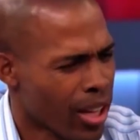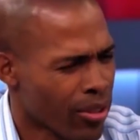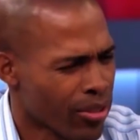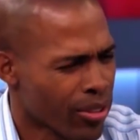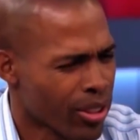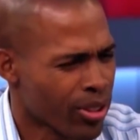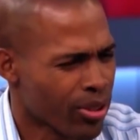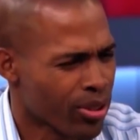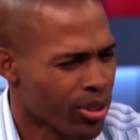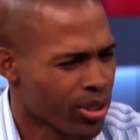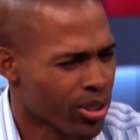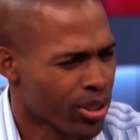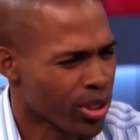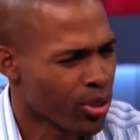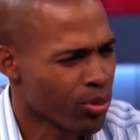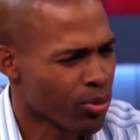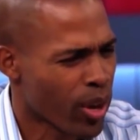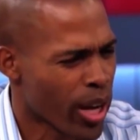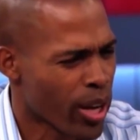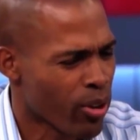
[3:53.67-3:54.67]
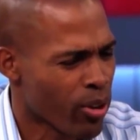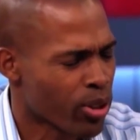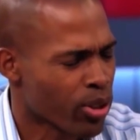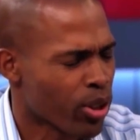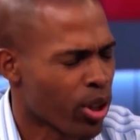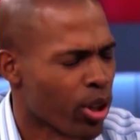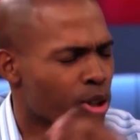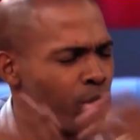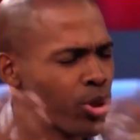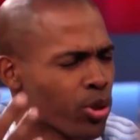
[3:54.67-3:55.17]
healthy or is this right?
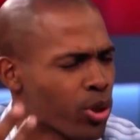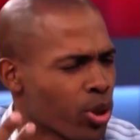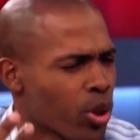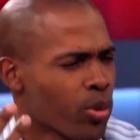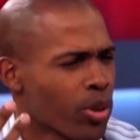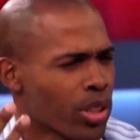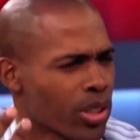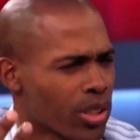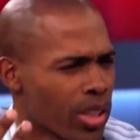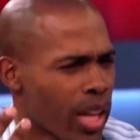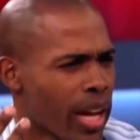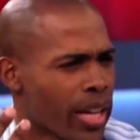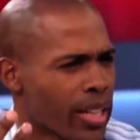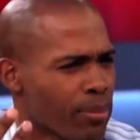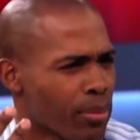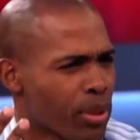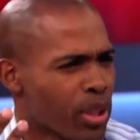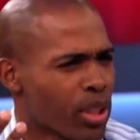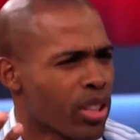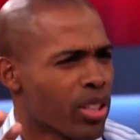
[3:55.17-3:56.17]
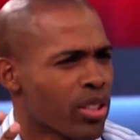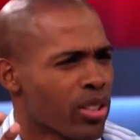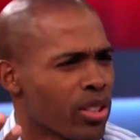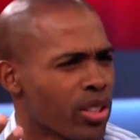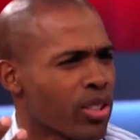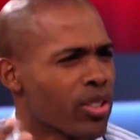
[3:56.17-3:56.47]
Or are you so excited because